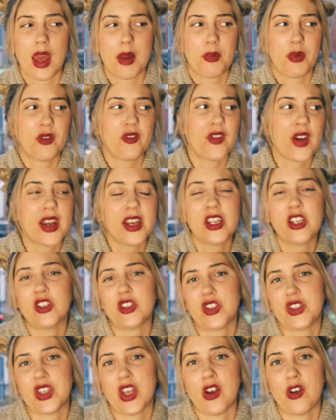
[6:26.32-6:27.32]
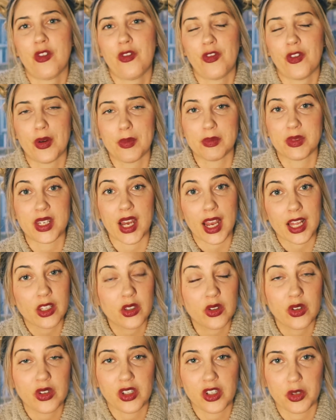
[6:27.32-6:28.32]
and preventing yourself from
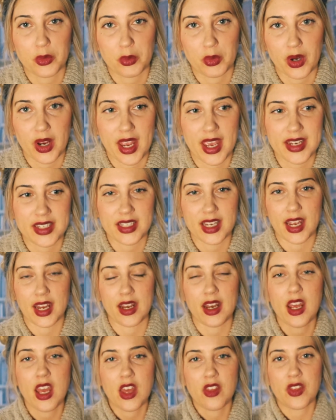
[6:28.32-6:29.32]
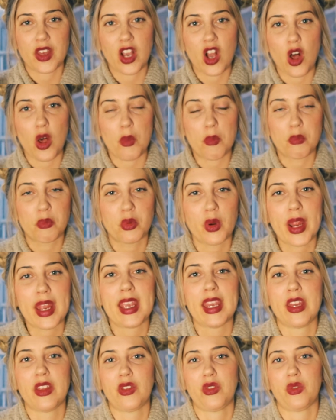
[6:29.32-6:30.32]
diluting your brand, and they call it
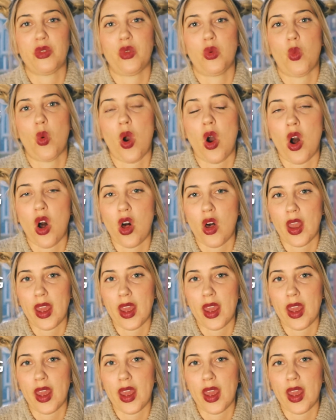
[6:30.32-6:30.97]
breaking through the wall.